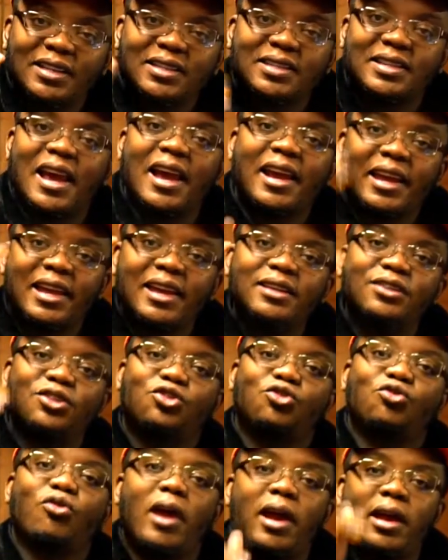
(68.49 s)
the second
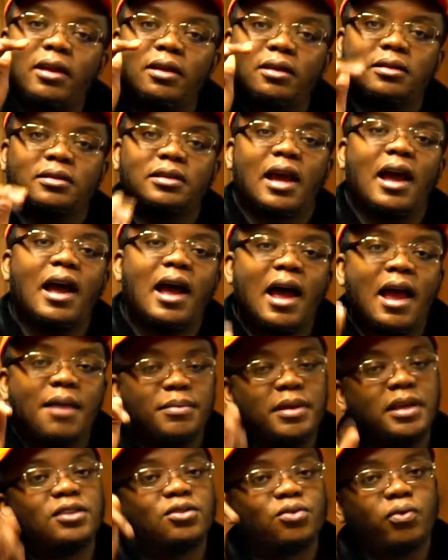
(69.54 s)
straight
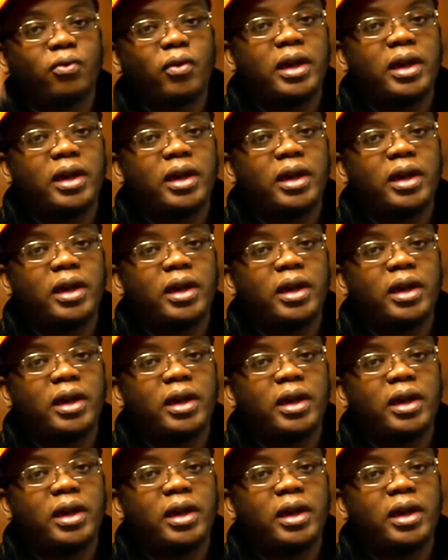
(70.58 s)
time this